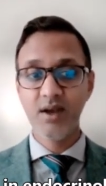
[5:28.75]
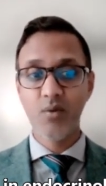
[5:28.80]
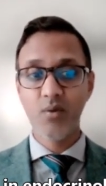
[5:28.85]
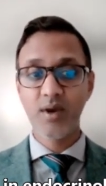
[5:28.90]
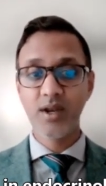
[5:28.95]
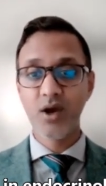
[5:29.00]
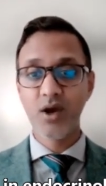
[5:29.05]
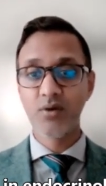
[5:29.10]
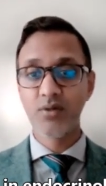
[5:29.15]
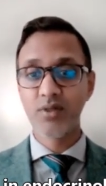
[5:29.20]

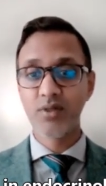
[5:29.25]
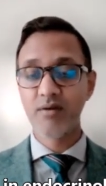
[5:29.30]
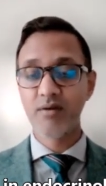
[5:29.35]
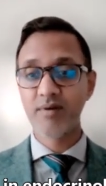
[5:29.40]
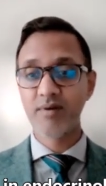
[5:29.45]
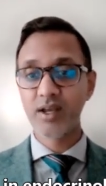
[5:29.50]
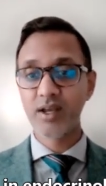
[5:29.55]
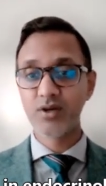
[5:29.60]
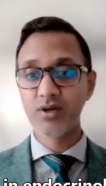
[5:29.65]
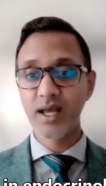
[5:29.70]
We know there are
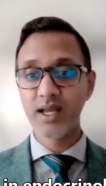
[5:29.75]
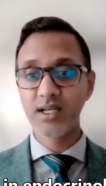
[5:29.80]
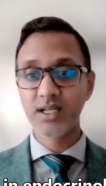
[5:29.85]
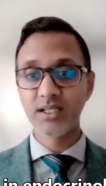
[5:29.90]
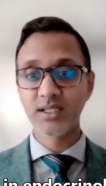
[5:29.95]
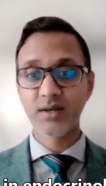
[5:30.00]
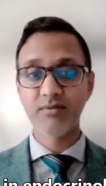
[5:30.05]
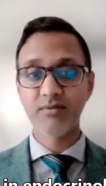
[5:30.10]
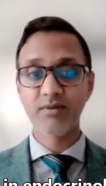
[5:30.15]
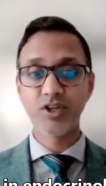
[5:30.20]
very good
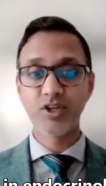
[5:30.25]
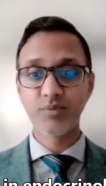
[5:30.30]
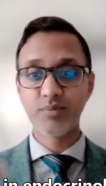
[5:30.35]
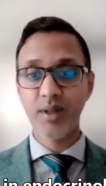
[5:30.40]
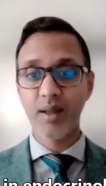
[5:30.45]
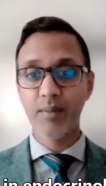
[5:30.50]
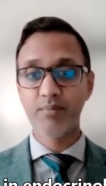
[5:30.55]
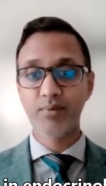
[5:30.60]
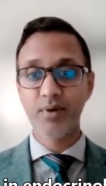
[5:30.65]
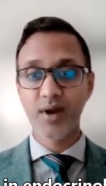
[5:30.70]
agents that reduce
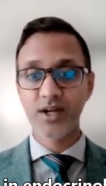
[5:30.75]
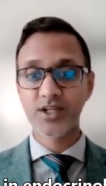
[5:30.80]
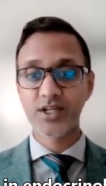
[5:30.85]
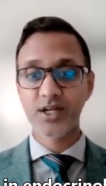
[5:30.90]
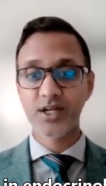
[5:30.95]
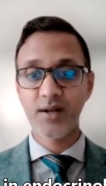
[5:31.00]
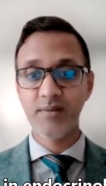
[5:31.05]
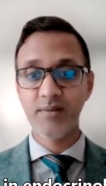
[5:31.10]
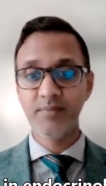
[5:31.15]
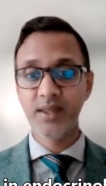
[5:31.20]
blood
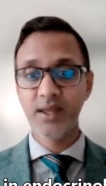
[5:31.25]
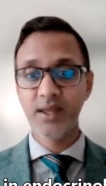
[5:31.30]
pressure.